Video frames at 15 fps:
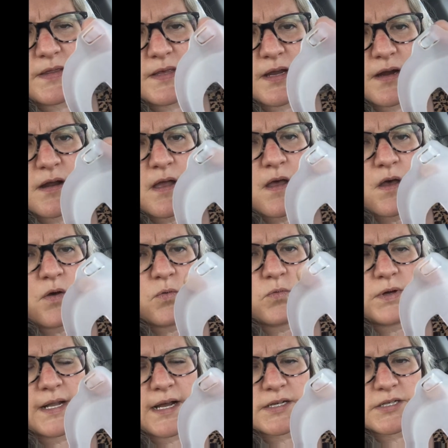there
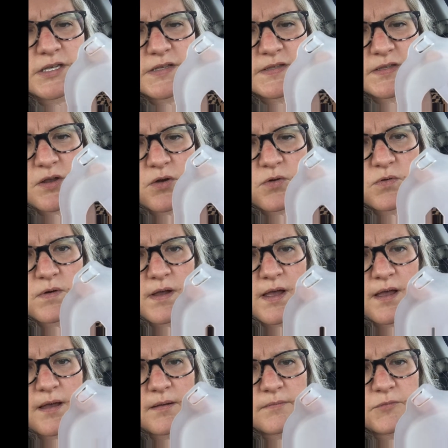would actually sew,
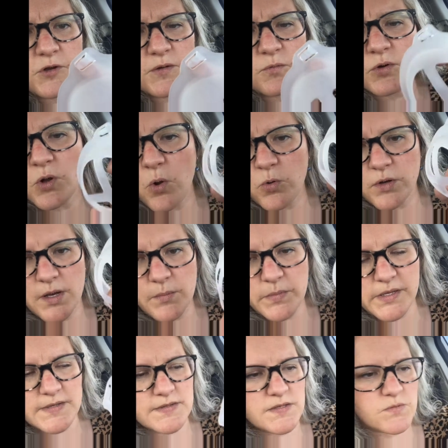would hold it in
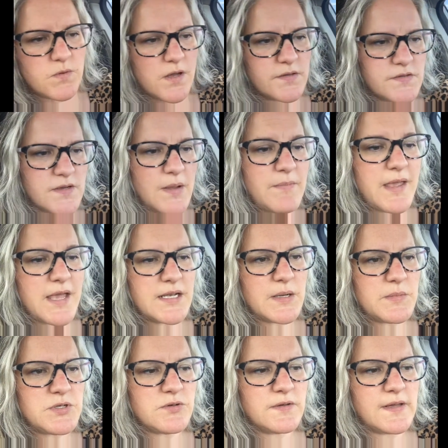place as well. So I may end
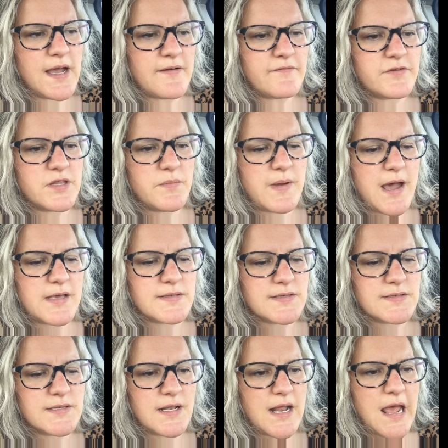up doing that for the
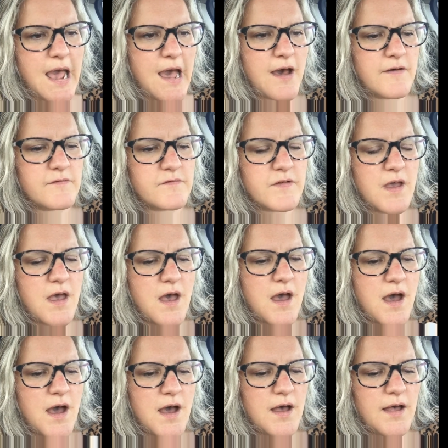masks that I have
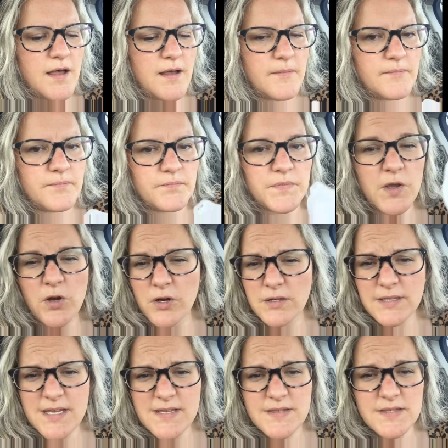
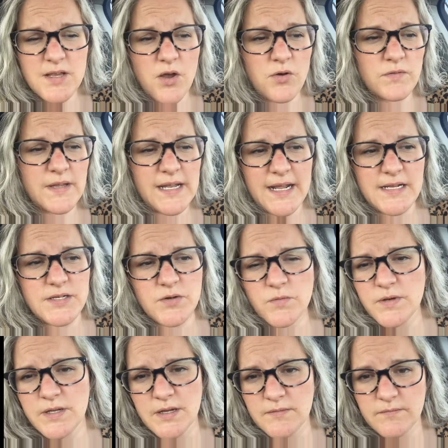currently sewn that I don't
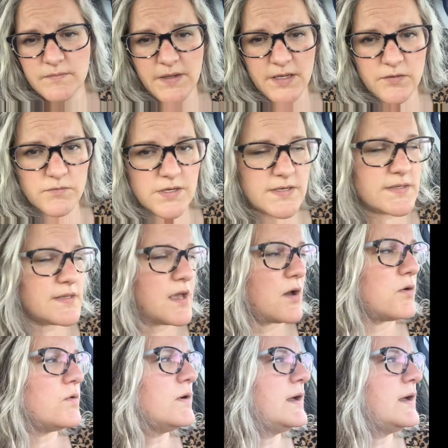want to like re-sew.